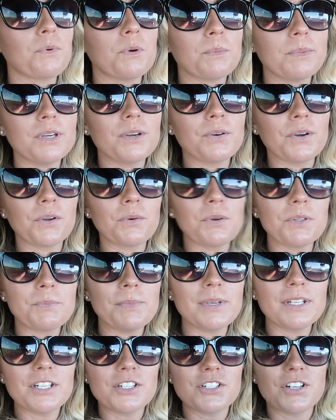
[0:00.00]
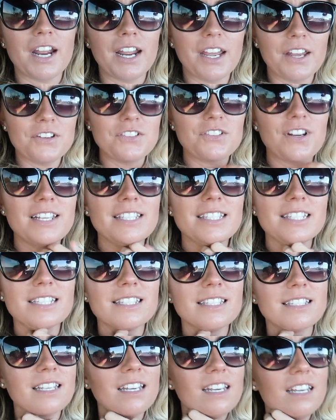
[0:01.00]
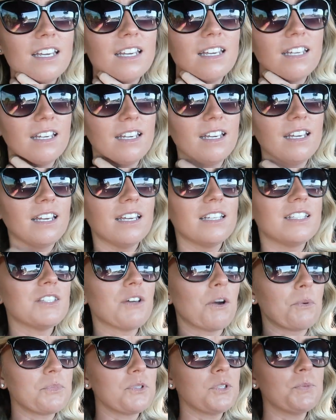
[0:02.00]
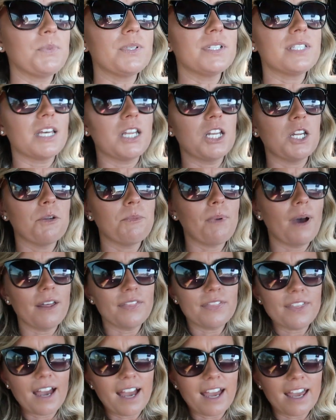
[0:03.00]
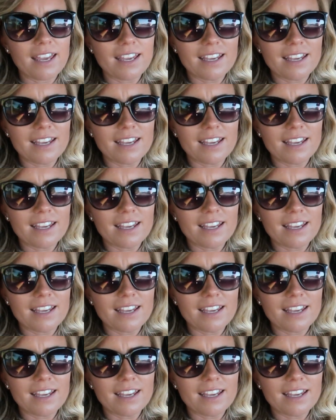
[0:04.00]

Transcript: will be going with me to try on dresses. So I'm super excited about that.